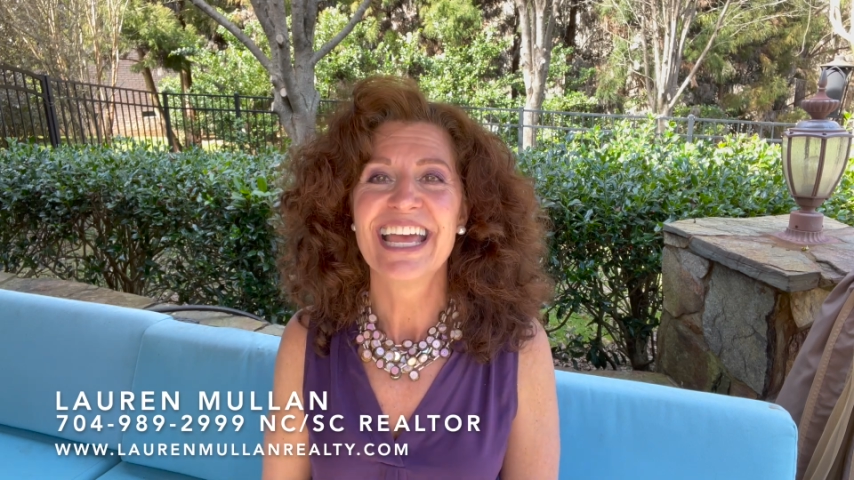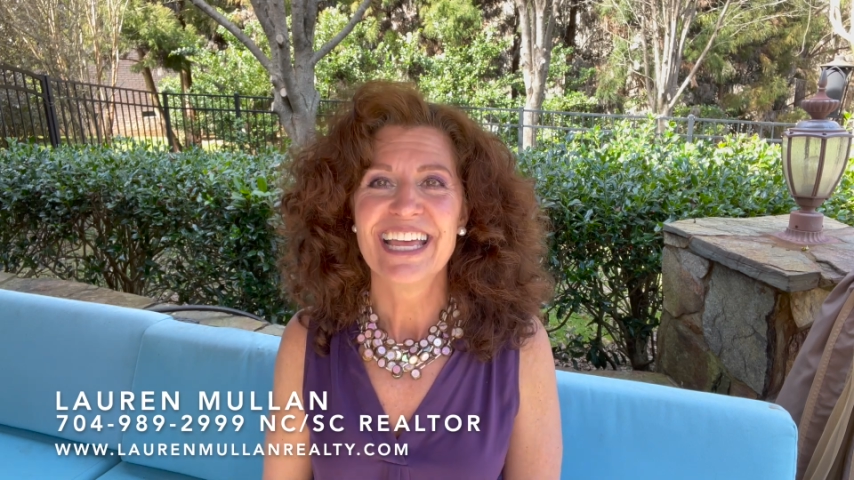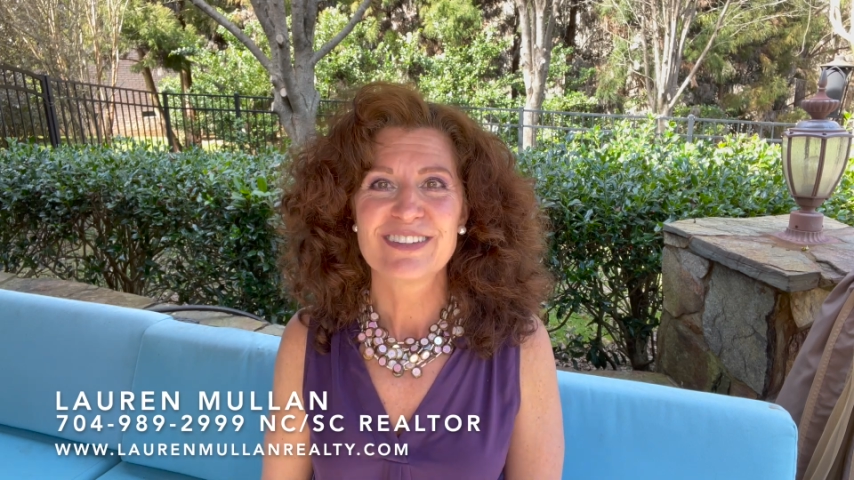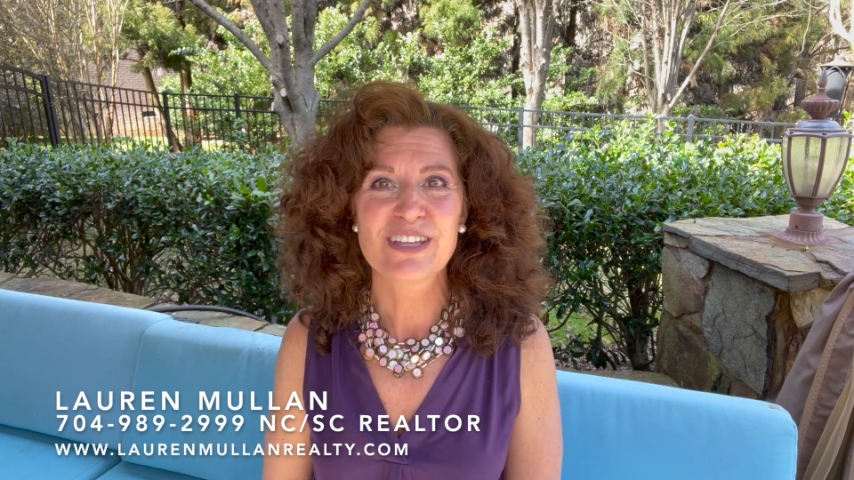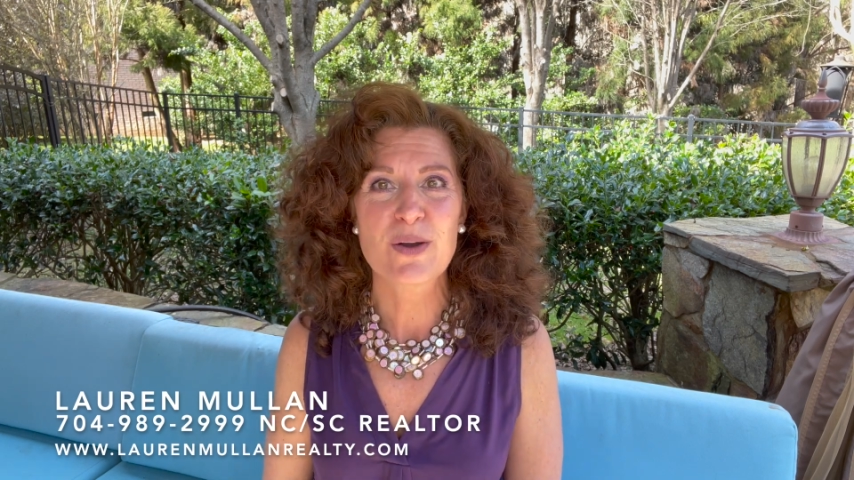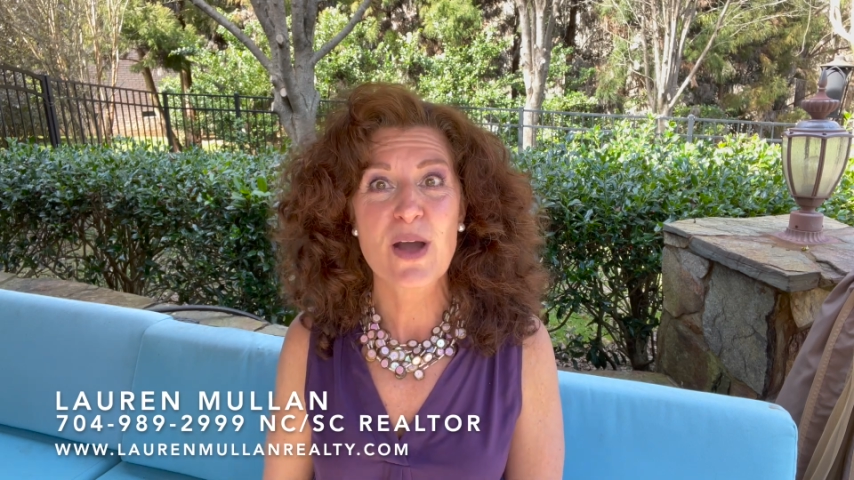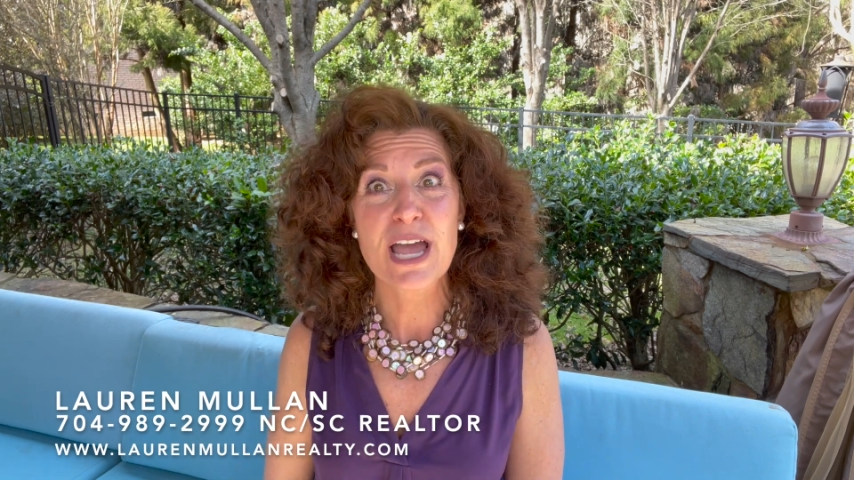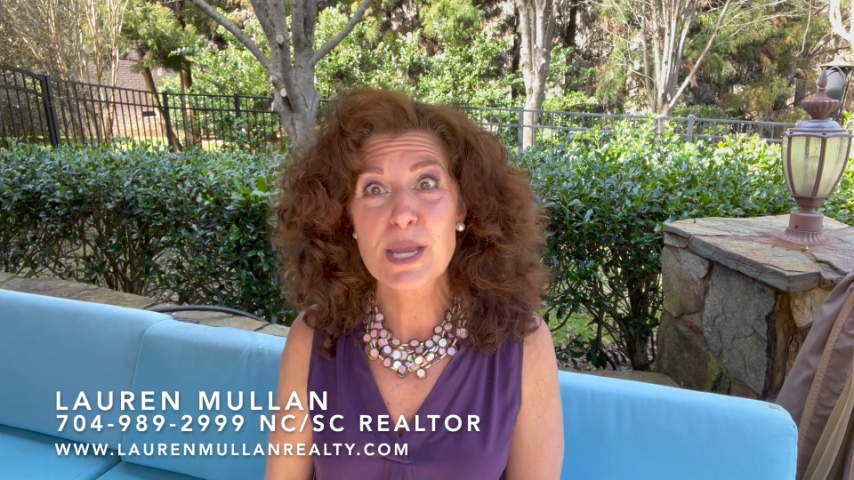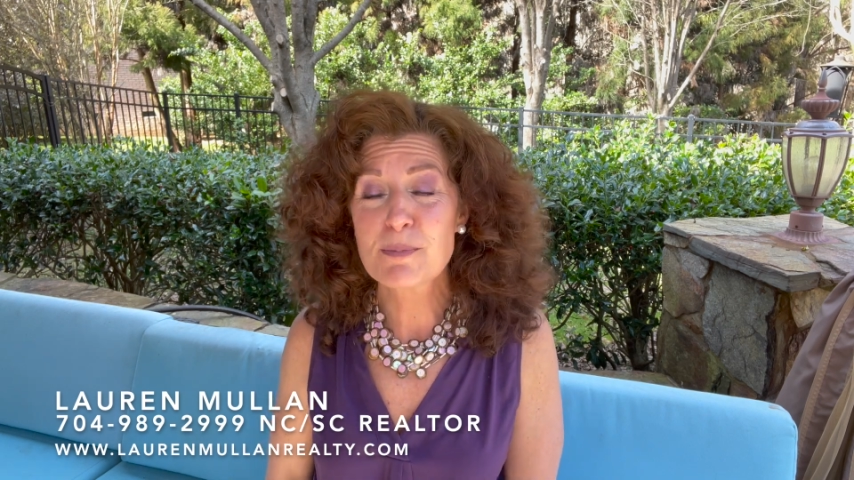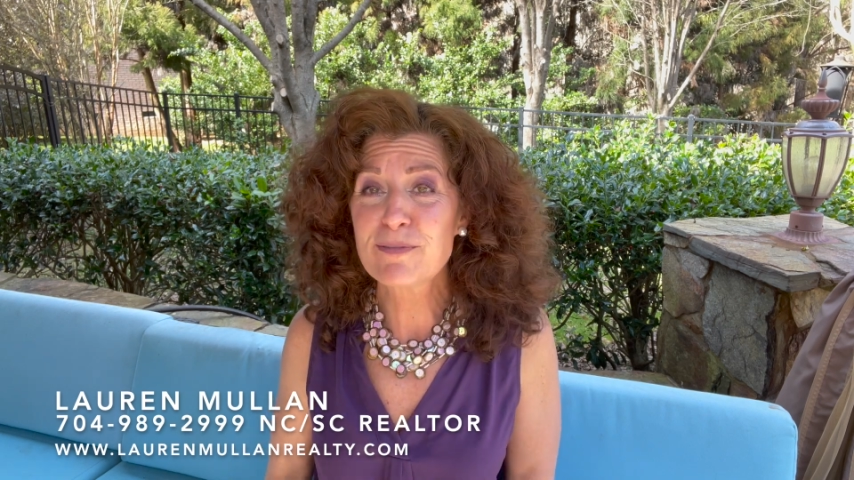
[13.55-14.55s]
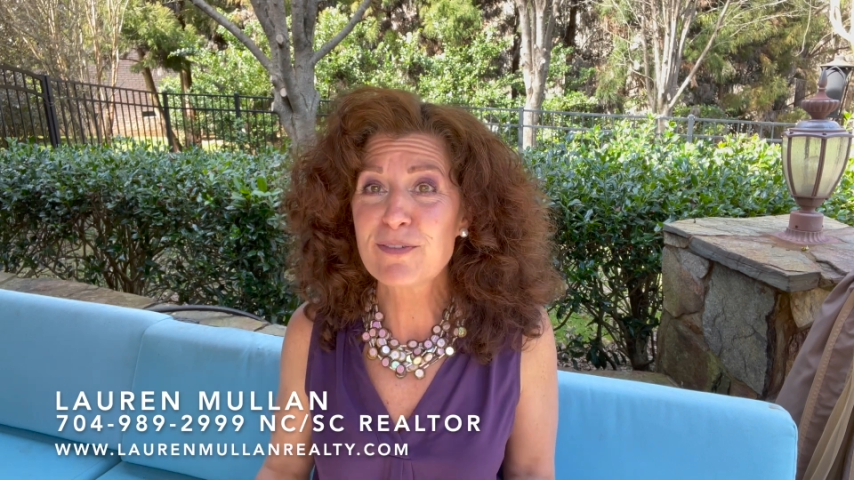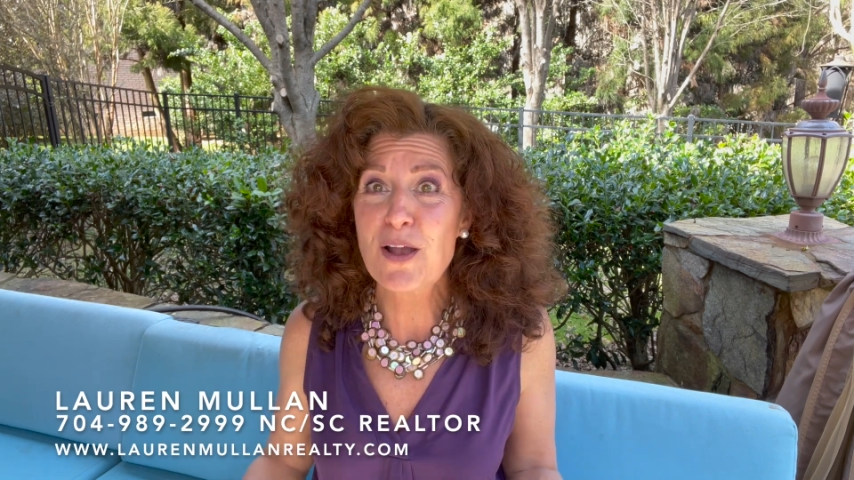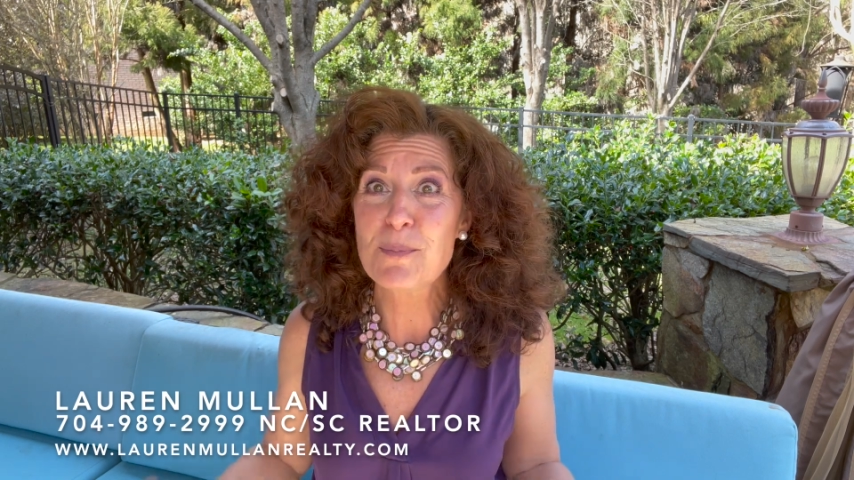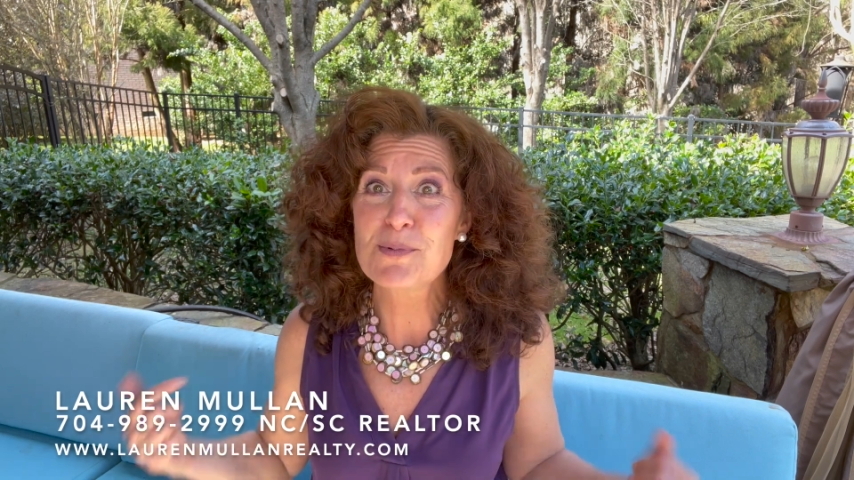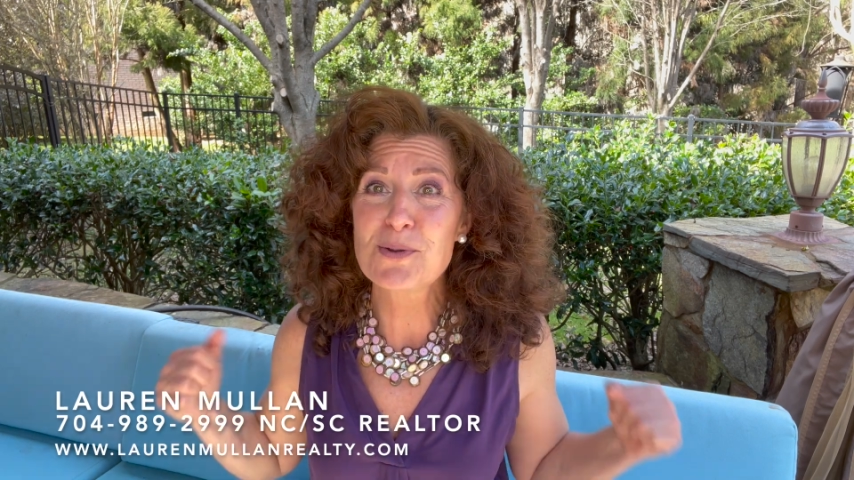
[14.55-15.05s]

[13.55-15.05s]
So I am from New